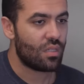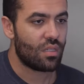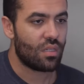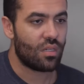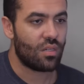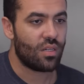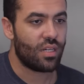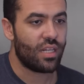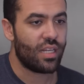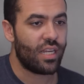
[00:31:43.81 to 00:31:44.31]

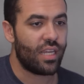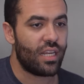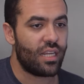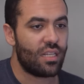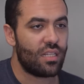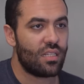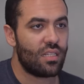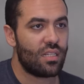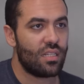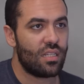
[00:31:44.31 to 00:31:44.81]
All right.
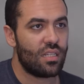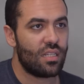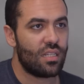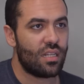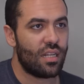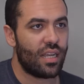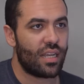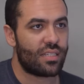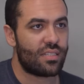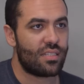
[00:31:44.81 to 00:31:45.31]

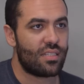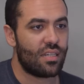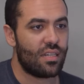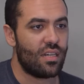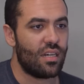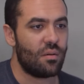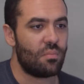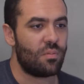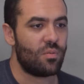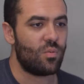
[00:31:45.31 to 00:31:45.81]
Next
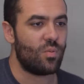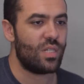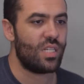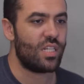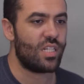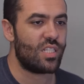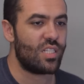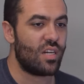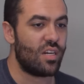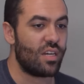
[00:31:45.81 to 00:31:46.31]
up, we
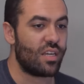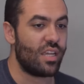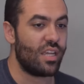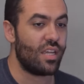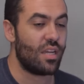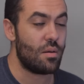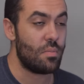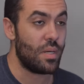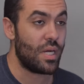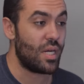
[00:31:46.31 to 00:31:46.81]
are talking
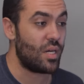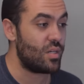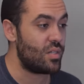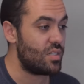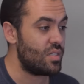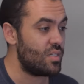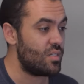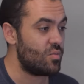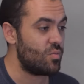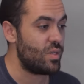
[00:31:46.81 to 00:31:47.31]
about
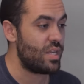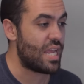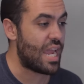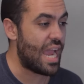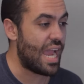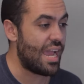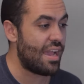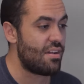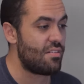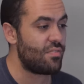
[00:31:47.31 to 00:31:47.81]
we
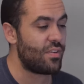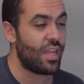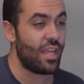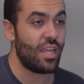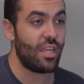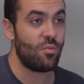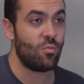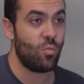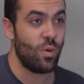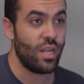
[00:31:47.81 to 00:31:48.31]
have
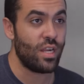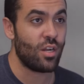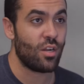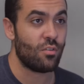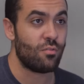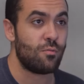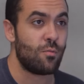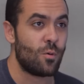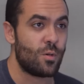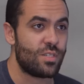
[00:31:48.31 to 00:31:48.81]
a winner
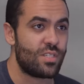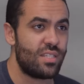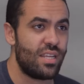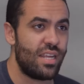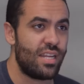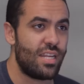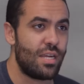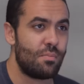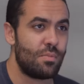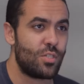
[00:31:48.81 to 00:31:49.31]
for
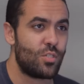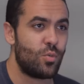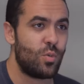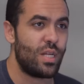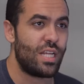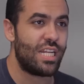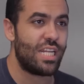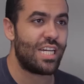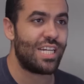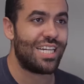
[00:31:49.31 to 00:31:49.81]
state number
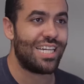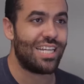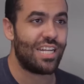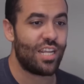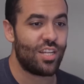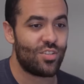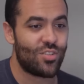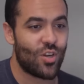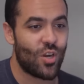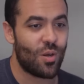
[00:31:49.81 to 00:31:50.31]
29
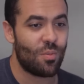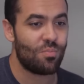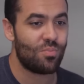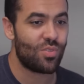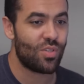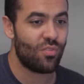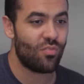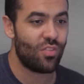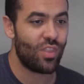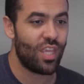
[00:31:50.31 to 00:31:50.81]
in terms
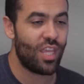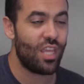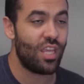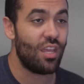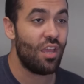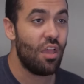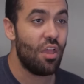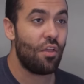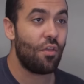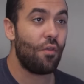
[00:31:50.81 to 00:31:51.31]
of the
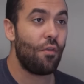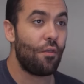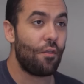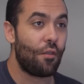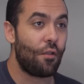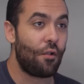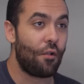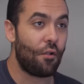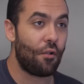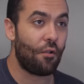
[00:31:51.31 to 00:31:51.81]

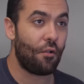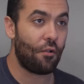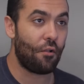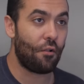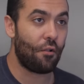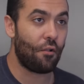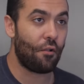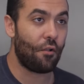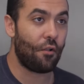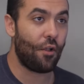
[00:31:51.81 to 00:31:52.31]

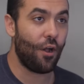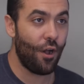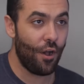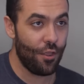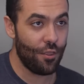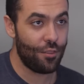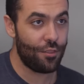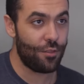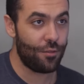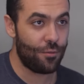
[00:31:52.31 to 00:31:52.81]

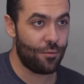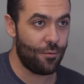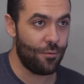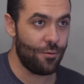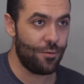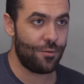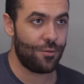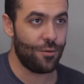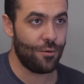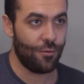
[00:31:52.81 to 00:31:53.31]

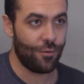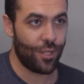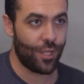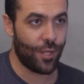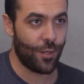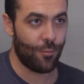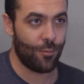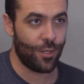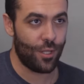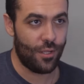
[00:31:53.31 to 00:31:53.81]
constitutional
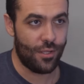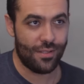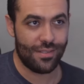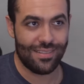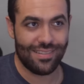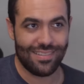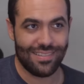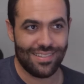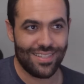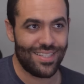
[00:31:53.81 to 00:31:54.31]
kiwi.
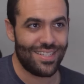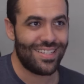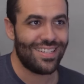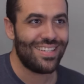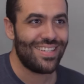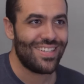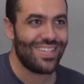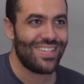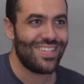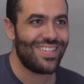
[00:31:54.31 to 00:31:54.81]

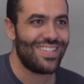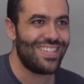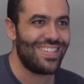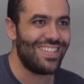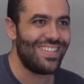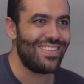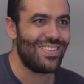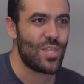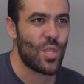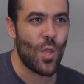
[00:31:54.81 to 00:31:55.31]

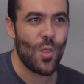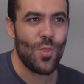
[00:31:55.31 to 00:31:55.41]
Constitutional.